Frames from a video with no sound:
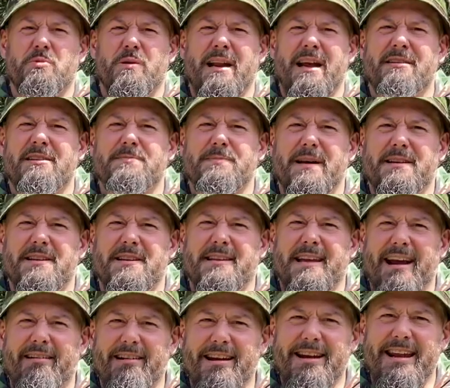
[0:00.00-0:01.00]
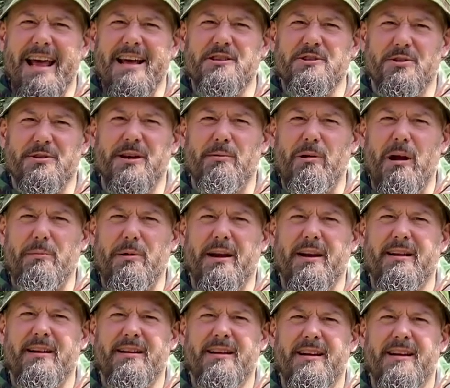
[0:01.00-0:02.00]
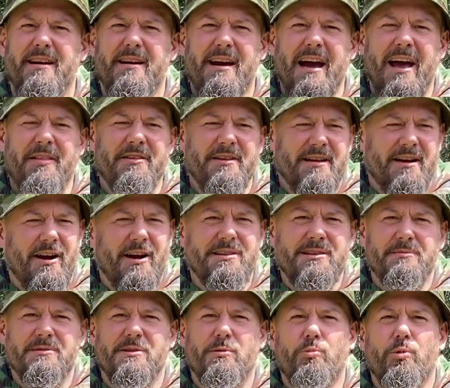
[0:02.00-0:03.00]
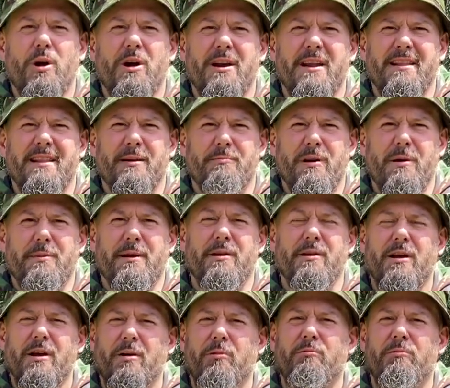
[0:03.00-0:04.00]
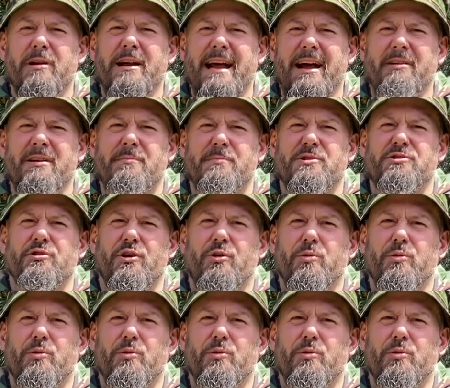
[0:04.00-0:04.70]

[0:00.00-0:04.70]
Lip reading: now expected to carry less on their webbing, and the items that weren't in their webbing were now in a patrol